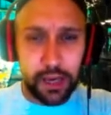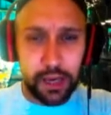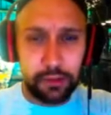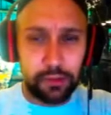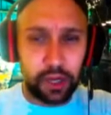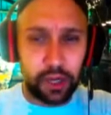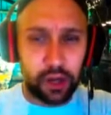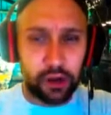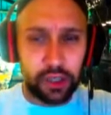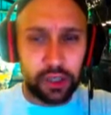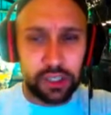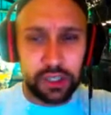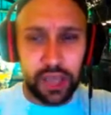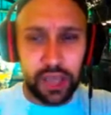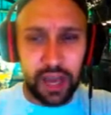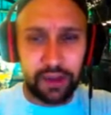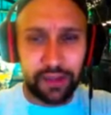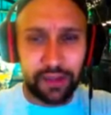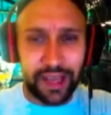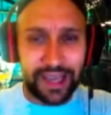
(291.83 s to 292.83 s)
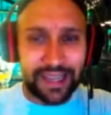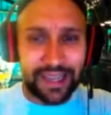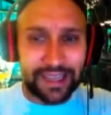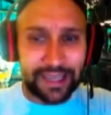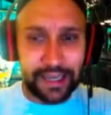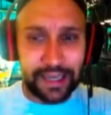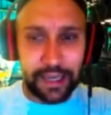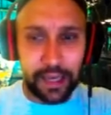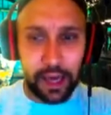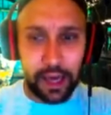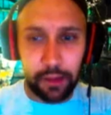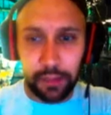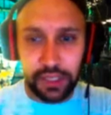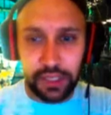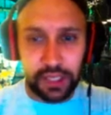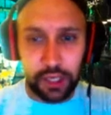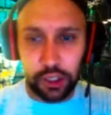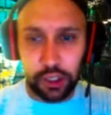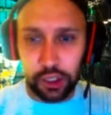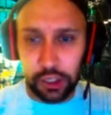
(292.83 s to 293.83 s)
just kind of like cleaning up,
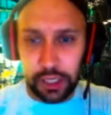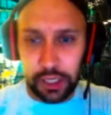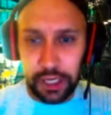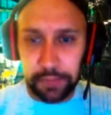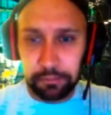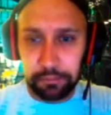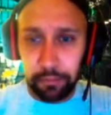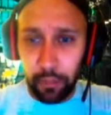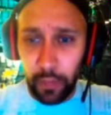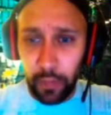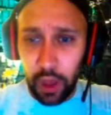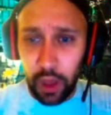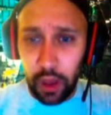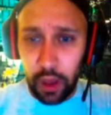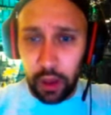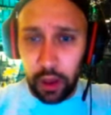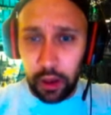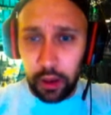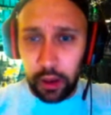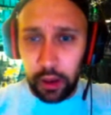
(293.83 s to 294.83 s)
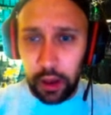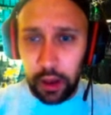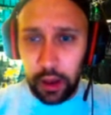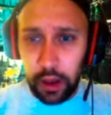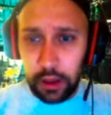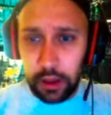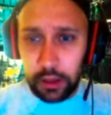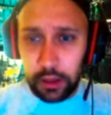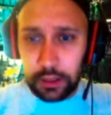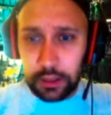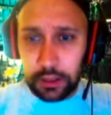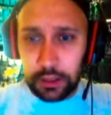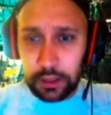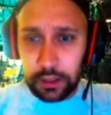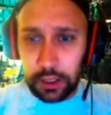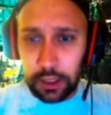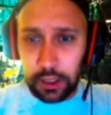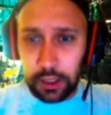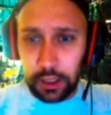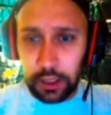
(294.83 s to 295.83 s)
essentially. Let's
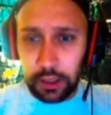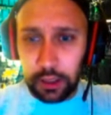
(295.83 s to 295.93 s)
see.